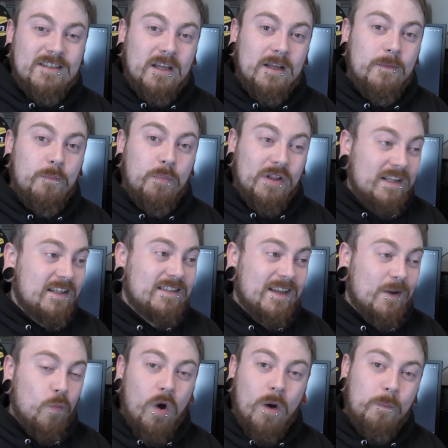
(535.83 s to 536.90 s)
to
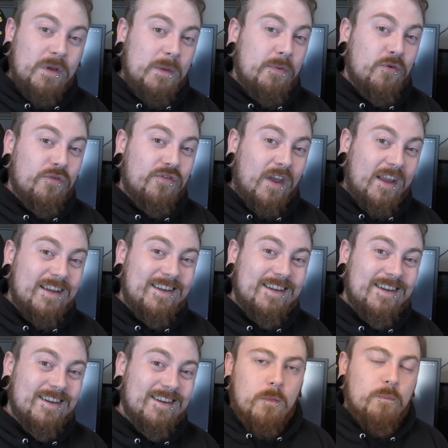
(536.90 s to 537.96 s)
policing what people think.